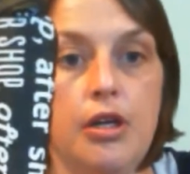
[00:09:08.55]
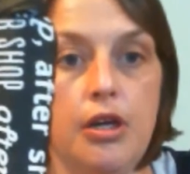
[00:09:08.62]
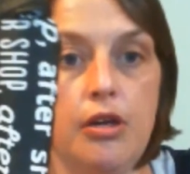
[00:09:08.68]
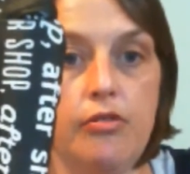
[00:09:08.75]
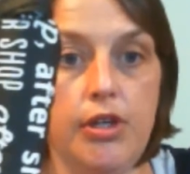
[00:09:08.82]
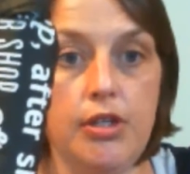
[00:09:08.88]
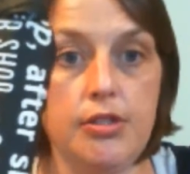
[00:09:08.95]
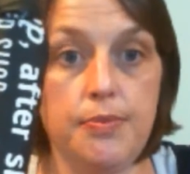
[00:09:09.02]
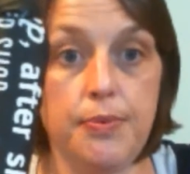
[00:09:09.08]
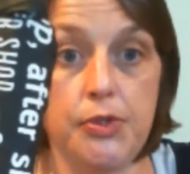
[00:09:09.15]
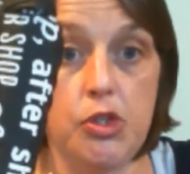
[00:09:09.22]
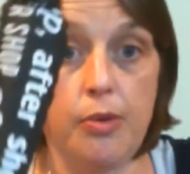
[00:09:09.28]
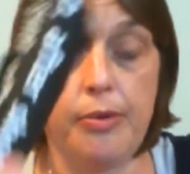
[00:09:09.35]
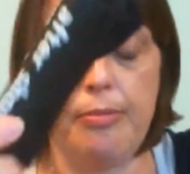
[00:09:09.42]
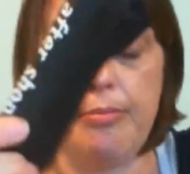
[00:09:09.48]
a reusable
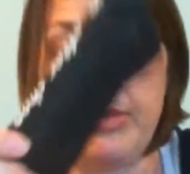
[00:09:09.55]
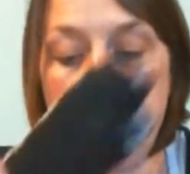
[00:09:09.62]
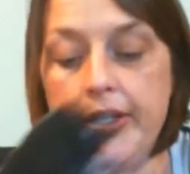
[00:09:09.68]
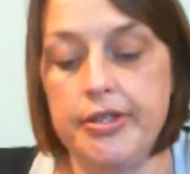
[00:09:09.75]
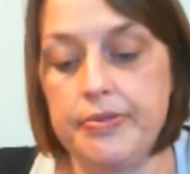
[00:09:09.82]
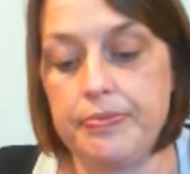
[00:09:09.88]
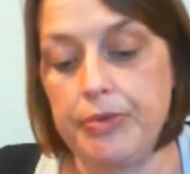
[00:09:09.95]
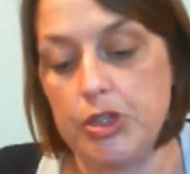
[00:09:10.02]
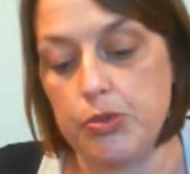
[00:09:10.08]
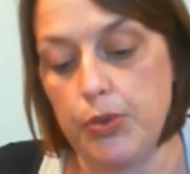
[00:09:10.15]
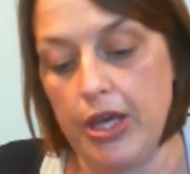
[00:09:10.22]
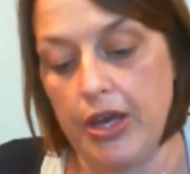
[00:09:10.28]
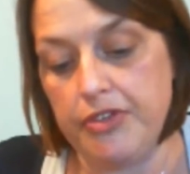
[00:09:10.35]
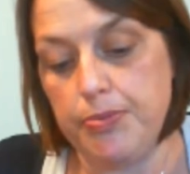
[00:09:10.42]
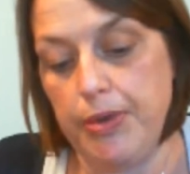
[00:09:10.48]
shopping bags because
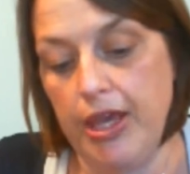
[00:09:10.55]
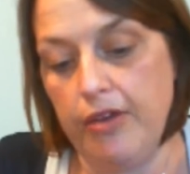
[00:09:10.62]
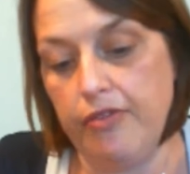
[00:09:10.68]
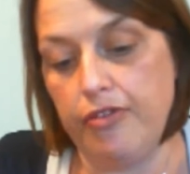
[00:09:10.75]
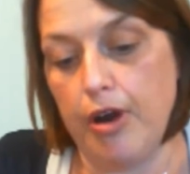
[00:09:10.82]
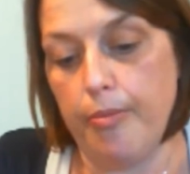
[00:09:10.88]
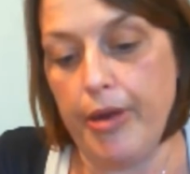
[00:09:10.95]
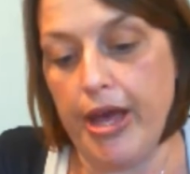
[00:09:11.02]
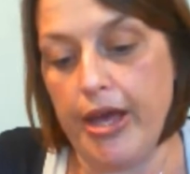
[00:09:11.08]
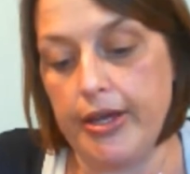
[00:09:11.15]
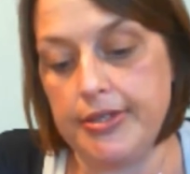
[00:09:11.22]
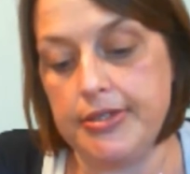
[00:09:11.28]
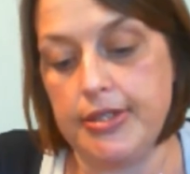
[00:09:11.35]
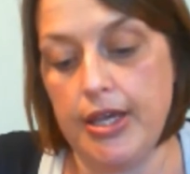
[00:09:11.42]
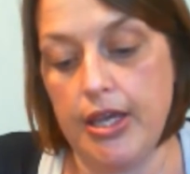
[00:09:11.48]
we have to pay for our
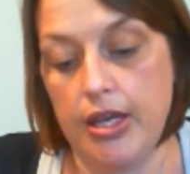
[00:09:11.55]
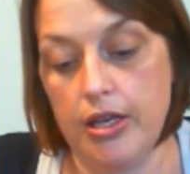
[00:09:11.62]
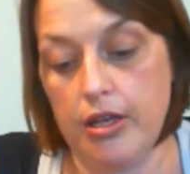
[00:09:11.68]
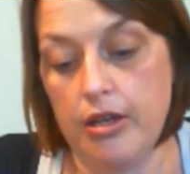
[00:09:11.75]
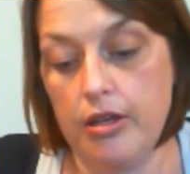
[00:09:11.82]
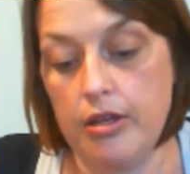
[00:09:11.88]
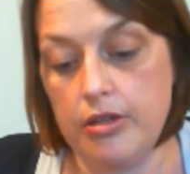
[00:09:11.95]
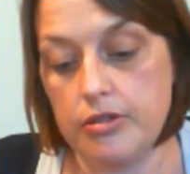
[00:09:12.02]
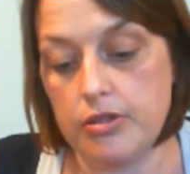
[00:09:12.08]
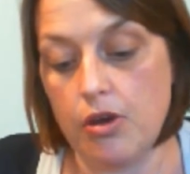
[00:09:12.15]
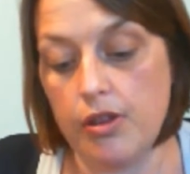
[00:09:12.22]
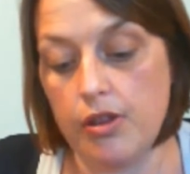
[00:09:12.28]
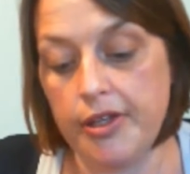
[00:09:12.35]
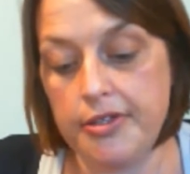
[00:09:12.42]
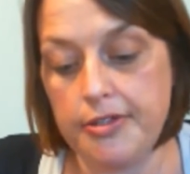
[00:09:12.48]
bags in
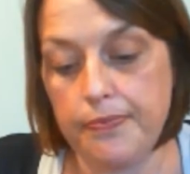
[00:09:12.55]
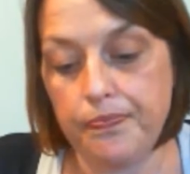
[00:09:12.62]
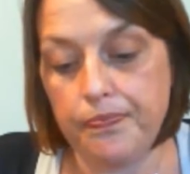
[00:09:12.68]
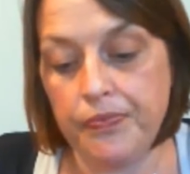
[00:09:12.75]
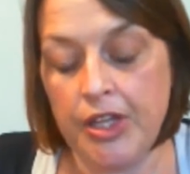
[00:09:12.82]
Scotland.